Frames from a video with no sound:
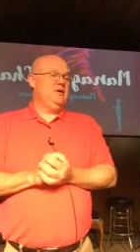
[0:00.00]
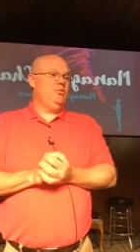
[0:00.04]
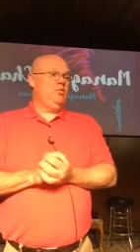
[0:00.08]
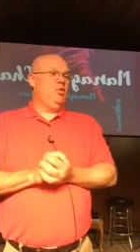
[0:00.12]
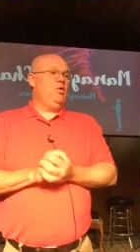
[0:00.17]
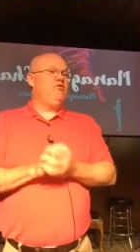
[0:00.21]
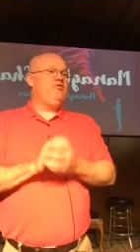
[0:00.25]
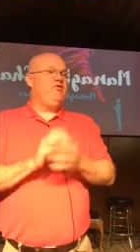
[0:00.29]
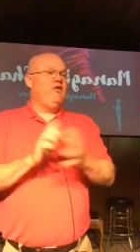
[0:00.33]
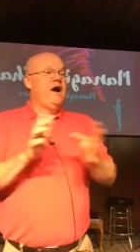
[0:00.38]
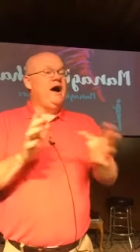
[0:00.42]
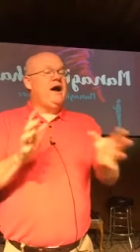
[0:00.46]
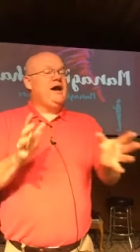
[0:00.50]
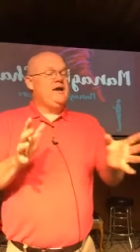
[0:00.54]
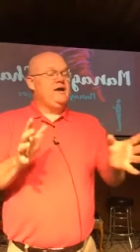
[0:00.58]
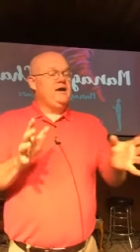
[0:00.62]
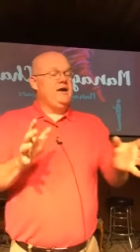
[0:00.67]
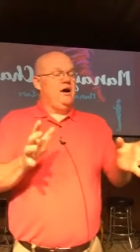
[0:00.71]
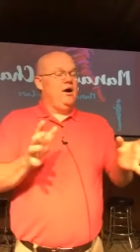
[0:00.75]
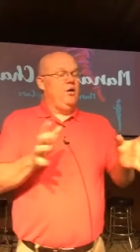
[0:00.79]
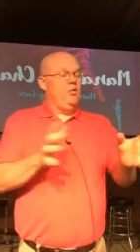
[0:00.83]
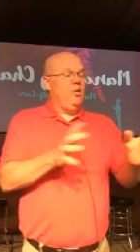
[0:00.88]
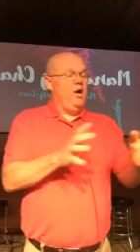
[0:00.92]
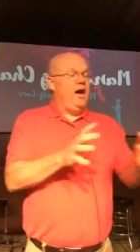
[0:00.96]
We'll
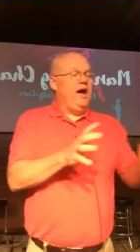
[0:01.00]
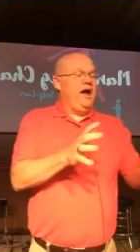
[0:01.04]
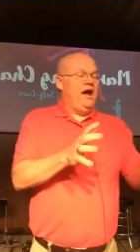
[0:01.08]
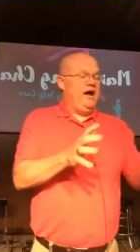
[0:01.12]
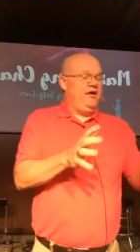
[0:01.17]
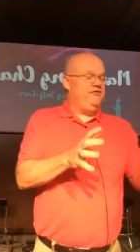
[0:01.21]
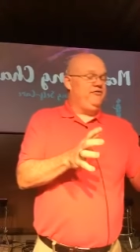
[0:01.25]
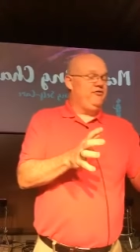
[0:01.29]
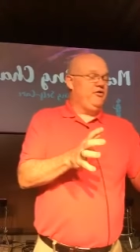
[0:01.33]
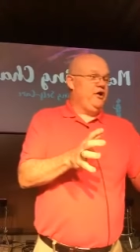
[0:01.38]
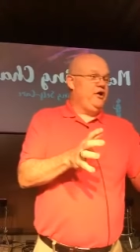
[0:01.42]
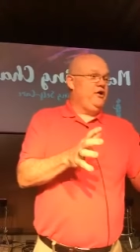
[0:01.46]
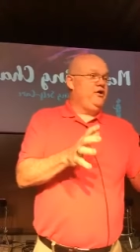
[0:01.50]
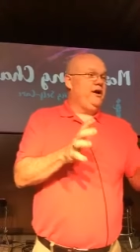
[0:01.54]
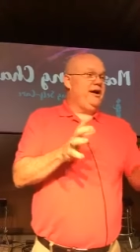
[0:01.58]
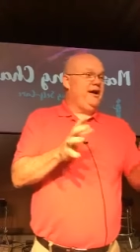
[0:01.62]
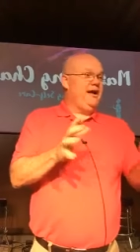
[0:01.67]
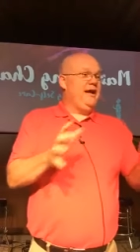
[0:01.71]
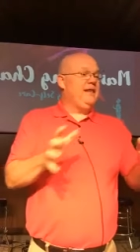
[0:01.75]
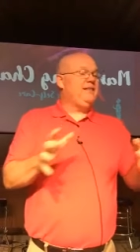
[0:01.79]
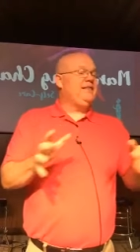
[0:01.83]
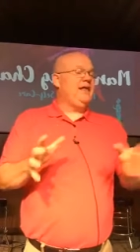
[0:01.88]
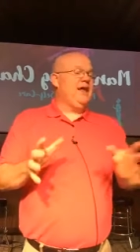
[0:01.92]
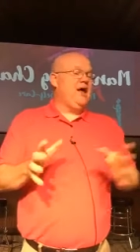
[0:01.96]
find a way for you to
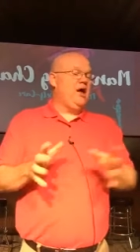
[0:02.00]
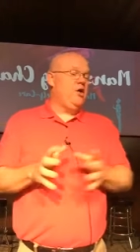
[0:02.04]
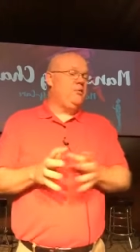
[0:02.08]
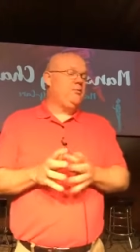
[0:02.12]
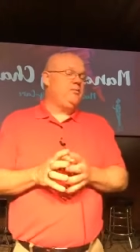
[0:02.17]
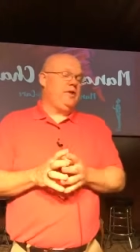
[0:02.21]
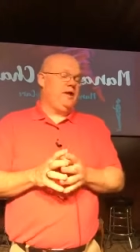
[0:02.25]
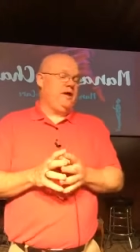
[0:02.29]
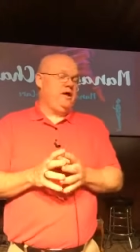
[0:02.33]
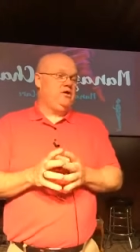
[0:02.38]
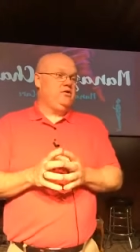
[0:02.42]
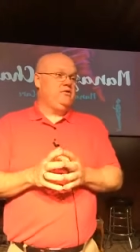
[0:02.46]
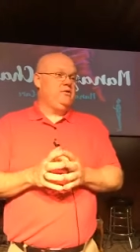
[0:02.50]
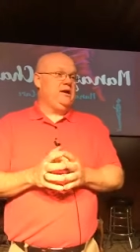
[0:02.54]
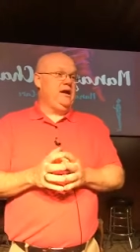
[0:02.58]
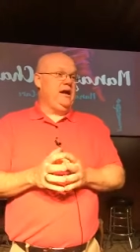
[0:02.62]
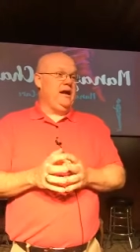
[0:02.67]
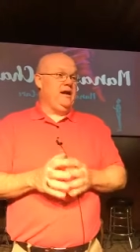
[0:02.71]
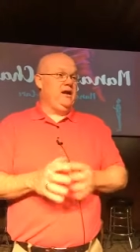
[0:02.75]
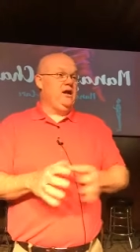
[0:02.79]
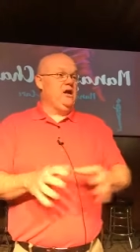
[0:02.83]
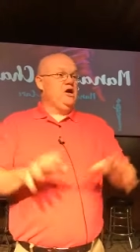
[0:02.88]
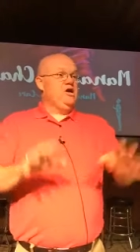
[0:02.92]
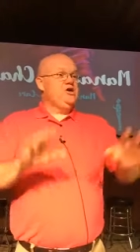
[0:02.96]
get the help that you
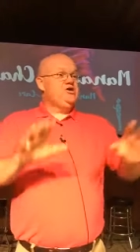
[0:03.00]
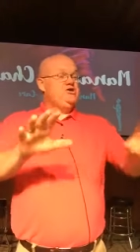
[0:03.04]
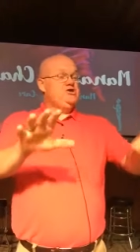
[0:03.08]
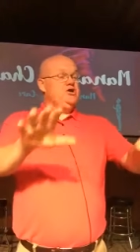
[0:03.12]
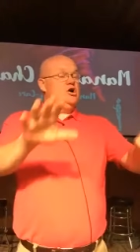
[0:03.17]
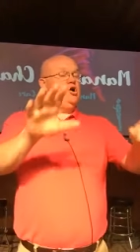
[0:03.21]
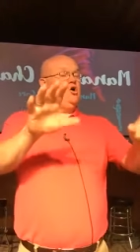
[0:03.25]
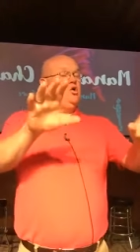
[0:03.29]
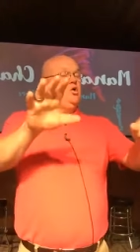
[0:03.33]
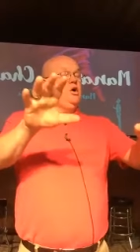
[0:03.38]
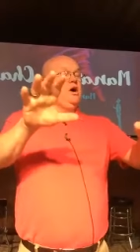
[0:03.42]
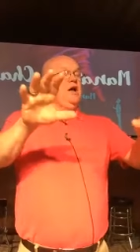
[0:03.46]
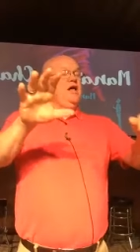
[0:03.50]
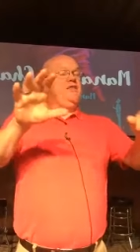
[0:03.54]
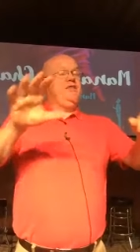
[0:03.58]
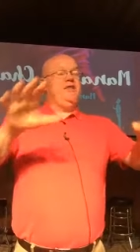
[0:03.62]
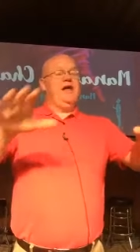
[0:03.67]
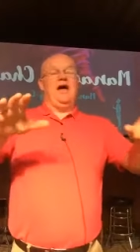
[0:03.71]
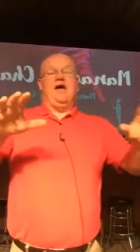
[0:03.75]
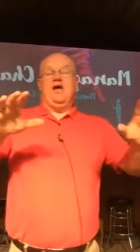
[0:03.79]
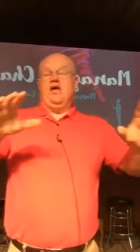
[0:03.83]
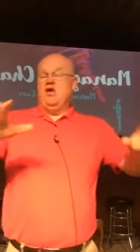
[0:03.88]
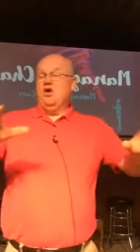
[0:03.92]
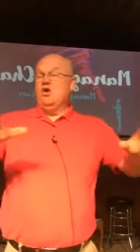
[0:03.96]
need so
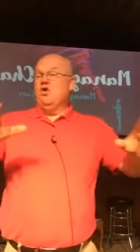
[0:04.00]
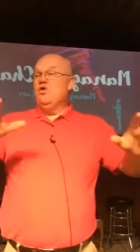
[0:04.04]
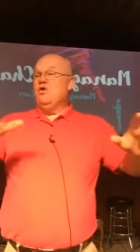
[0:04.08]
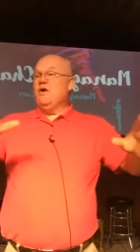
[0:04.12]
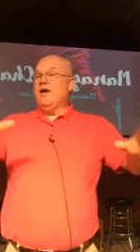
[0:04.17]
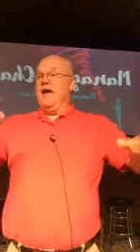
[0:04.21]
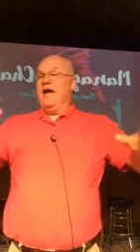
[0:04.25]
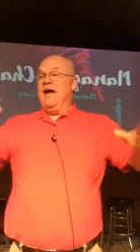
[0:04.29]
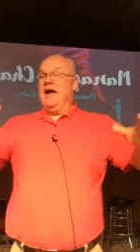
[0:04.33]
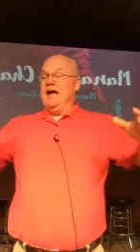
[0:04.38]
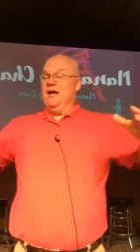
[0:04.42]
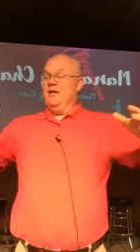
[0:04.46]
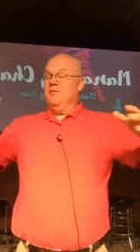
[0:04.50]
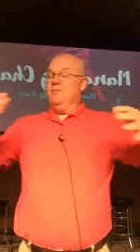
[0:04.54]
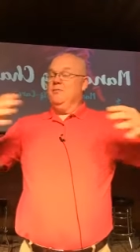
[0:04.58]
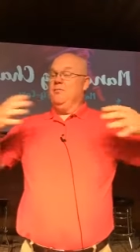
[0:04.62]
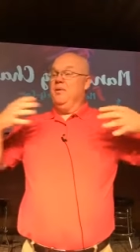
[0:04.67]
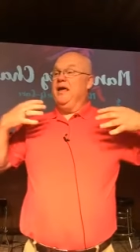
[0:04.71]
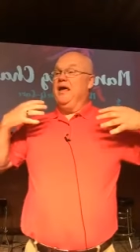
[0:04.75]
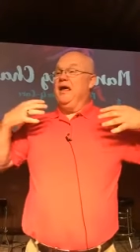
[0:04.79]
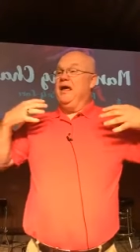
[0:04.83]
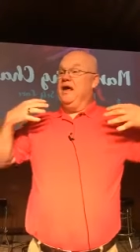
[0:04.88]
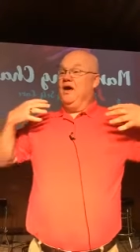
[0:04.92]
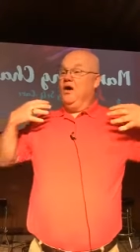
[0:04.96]
that you can
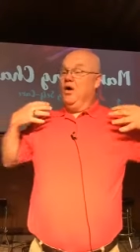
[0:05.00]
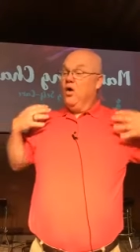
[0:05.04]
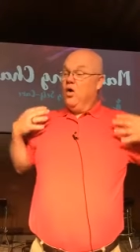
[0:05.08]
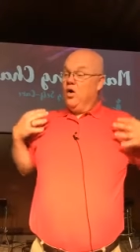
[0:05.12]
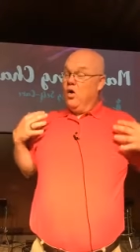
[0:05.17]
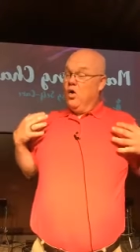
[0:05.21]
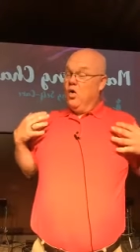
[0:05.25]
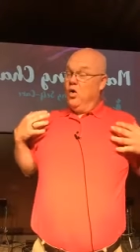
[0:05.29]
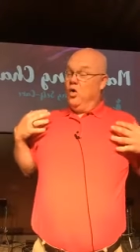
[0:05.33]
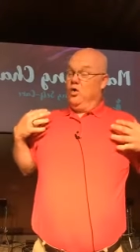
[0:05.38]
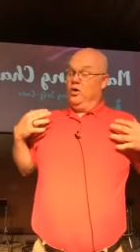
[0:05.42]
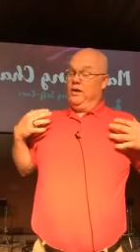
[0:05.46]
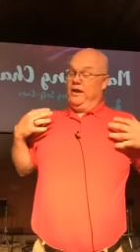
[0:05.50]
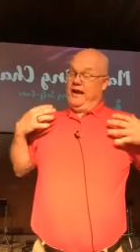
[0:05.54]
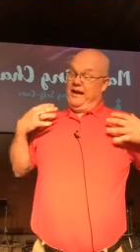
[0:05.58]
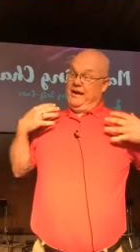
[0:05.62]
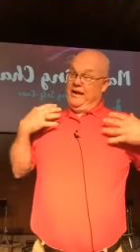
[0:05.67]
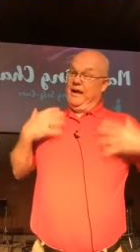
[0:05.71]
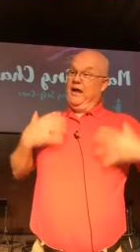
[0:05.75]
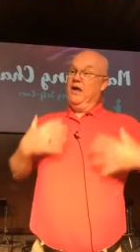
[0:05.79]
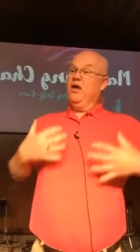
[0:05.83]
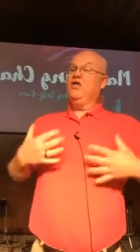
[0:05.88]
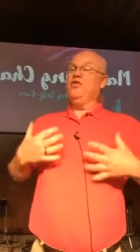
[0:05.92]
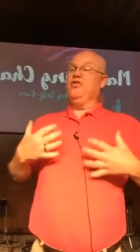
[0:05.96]
be whole
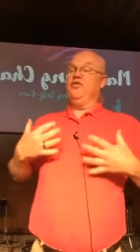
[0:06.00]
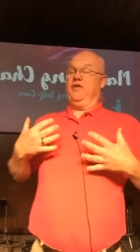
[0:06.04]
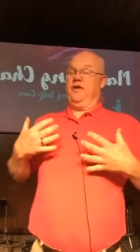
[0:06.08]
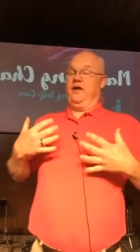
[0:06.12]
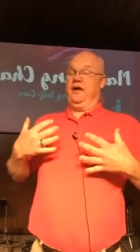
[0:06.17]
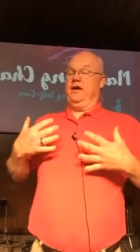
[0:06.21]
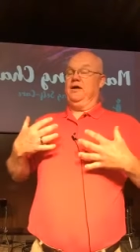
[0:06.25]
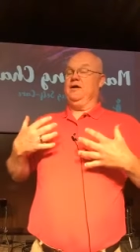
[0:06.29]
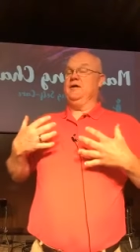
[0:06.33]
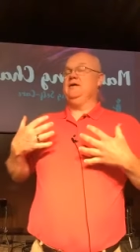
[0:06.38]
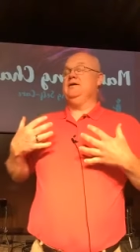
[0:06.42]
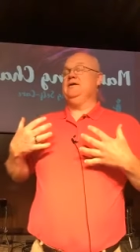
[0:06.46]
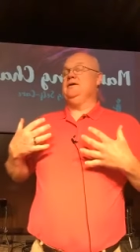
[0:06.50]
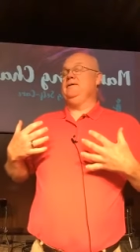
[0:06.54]
and healthy